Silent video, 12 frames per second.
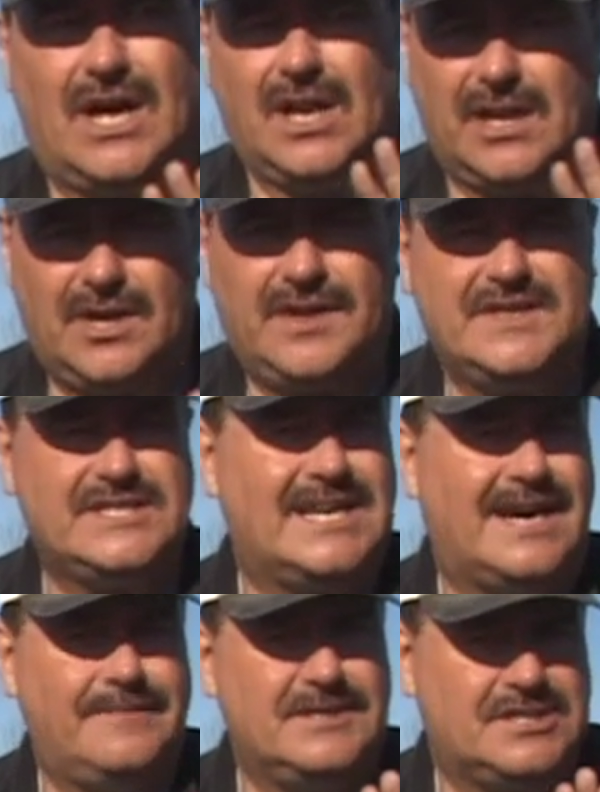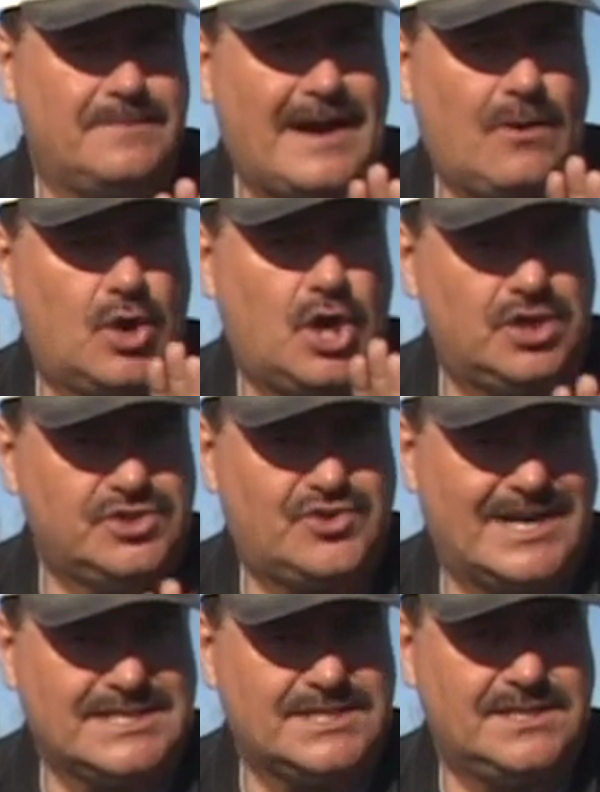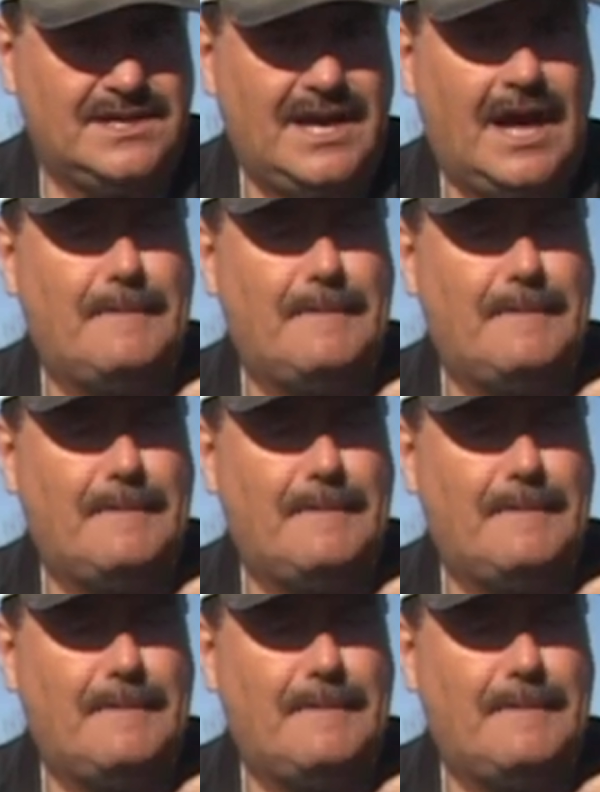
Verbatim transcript: a lot of the time it's about contrast,